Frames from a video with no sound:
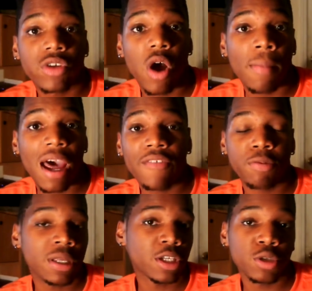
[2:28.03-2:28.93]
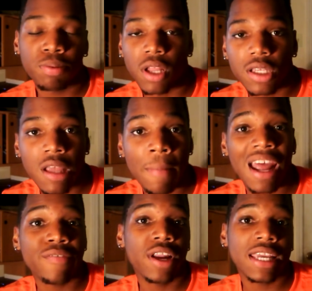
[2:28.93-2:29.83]
So I'm out of PlayStation Plus, I'm out
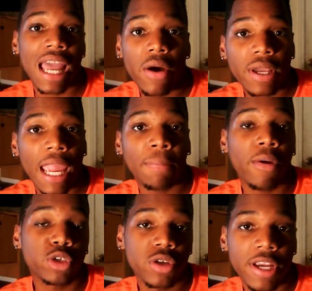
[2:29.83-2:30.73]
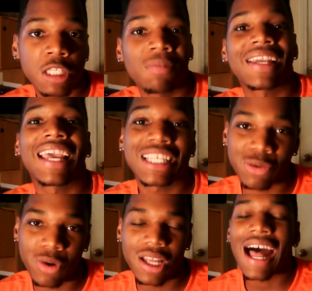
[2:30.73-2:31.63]
of an account, can't play with you niggas, but guess
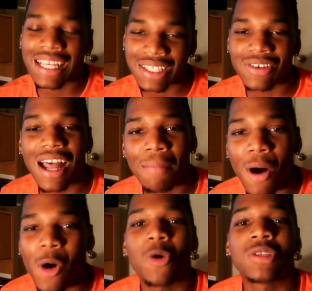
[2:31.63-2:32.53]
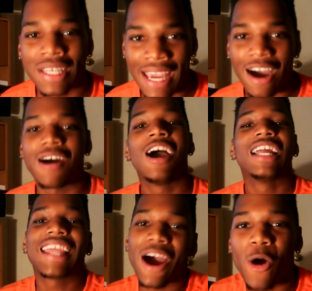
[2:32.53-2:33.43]
what? I still got my old account,
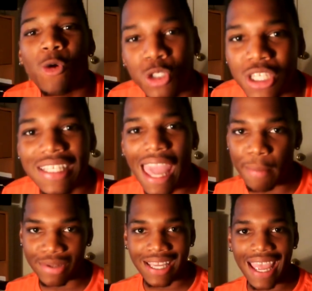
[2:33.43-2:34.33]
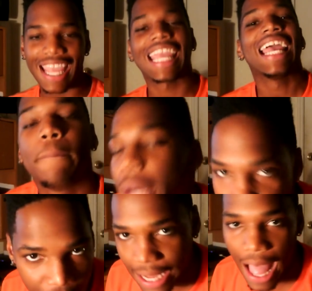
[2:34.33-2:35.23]
that OG gamer tag, but
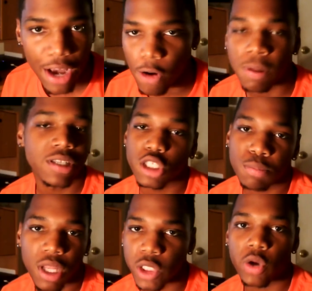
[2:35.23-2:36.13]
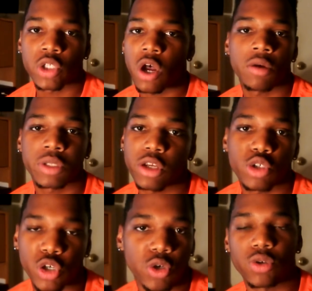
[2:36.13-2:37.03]
it ain't got no PlayStation Plus on it, so I'm still
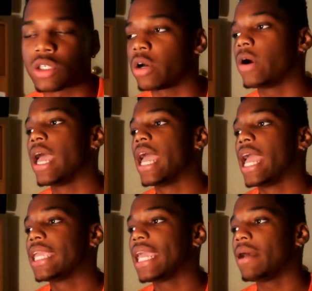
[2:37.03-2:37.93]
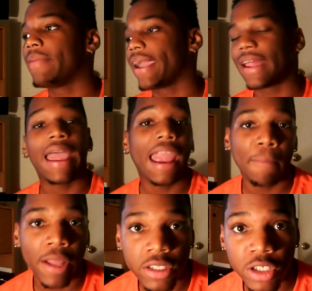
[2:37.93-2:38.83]
screwed. So yeah, man, I hate
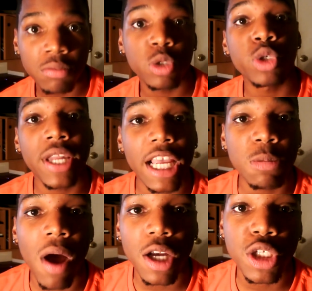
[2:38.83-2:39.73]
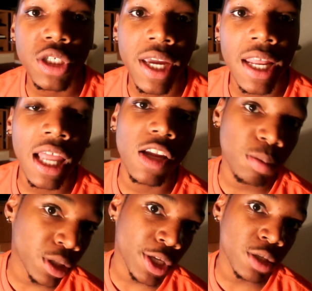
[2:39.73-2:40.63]
PlayStation, I'm switching to Xbox, just kidding, I love
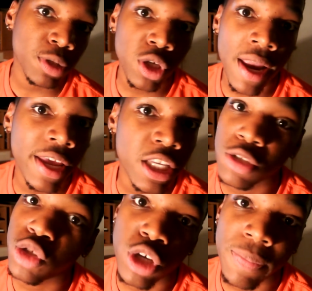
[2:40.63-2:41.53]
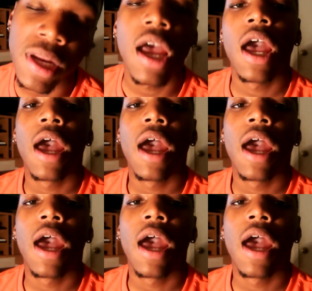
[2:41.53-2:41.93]
PlayStation, but y'all niggas are tripping.